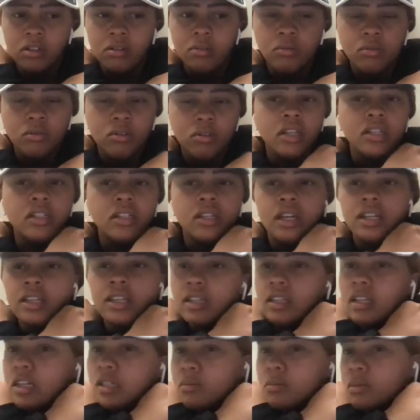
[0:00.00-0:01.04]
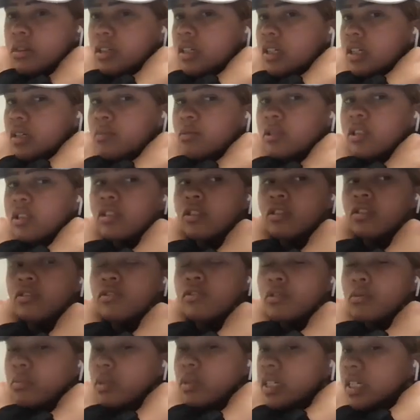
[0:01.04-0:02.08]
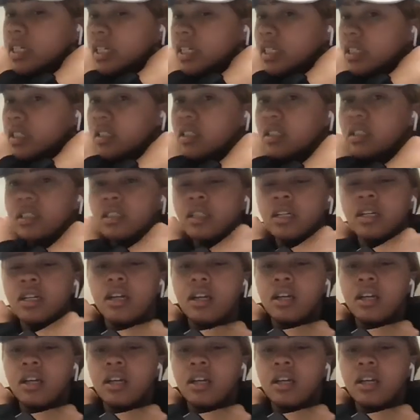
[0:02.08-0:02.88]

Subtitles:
So I think that's been a game changer for me at least.